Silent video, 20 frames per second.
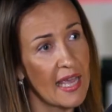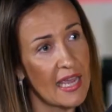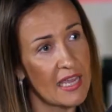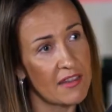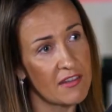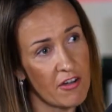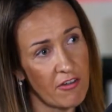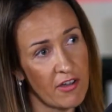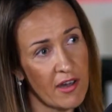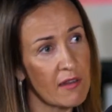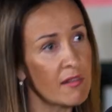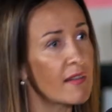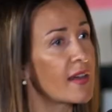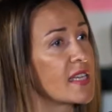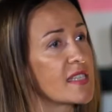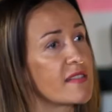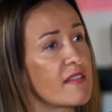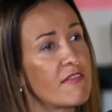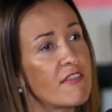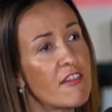And I
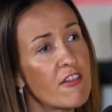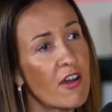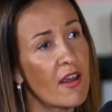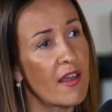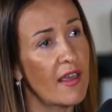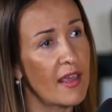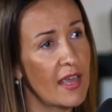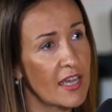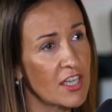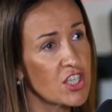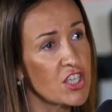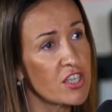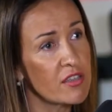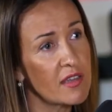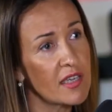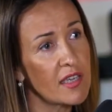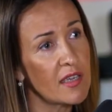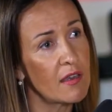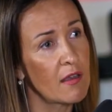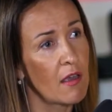realized that there are
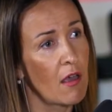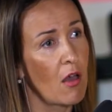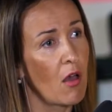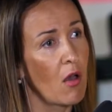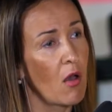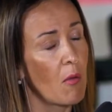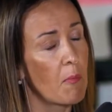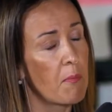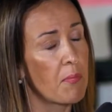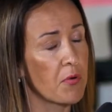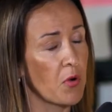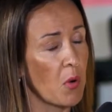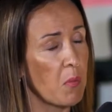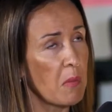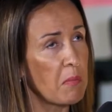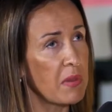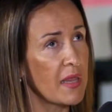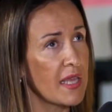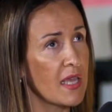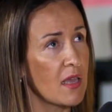actually
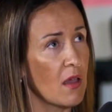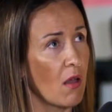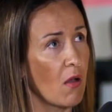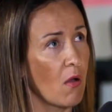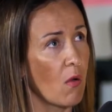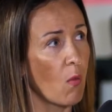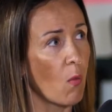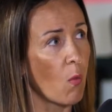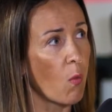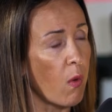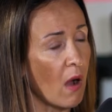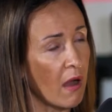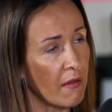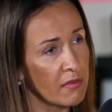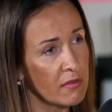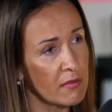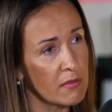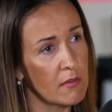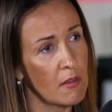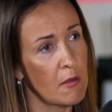probably
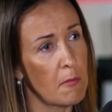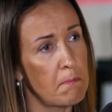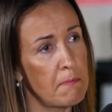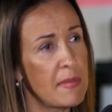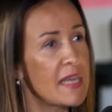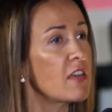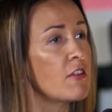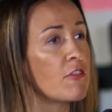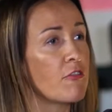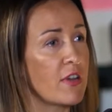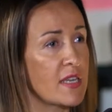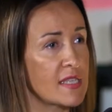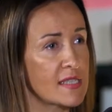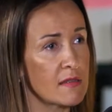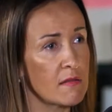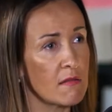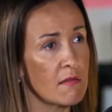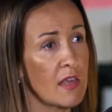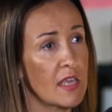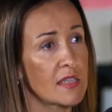one big
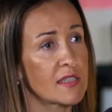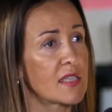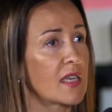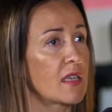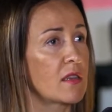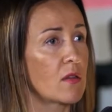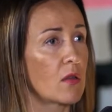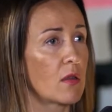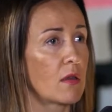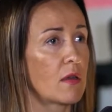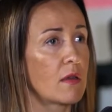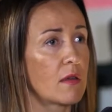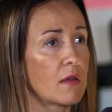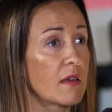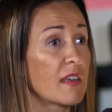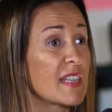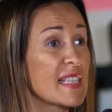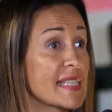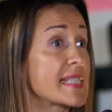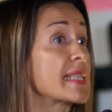reason that can
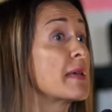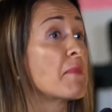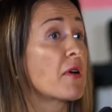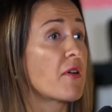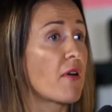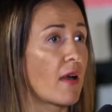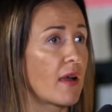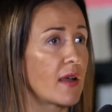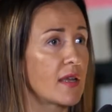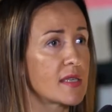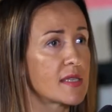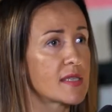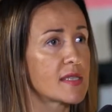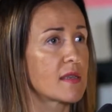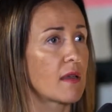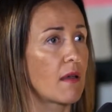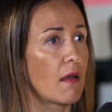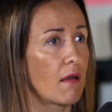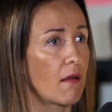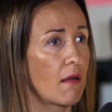summarize
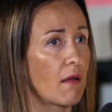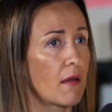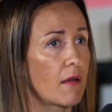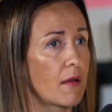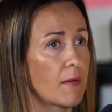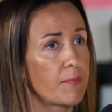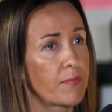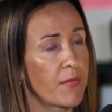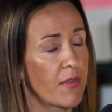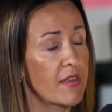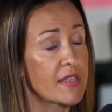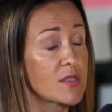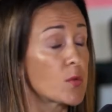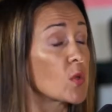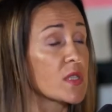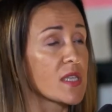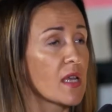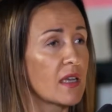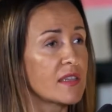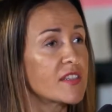that
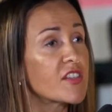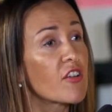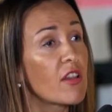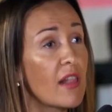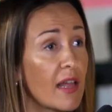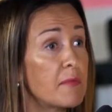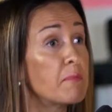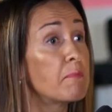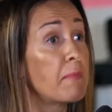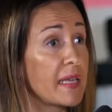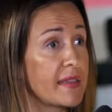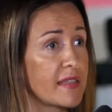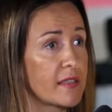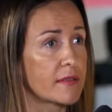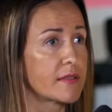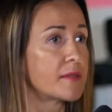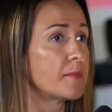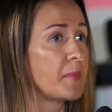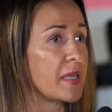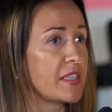was underlying
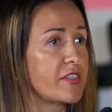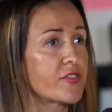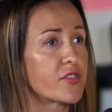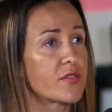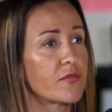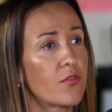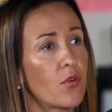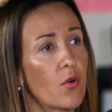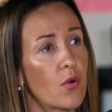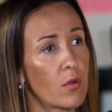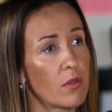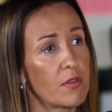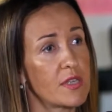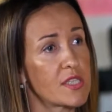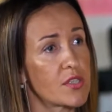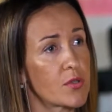pattern for all these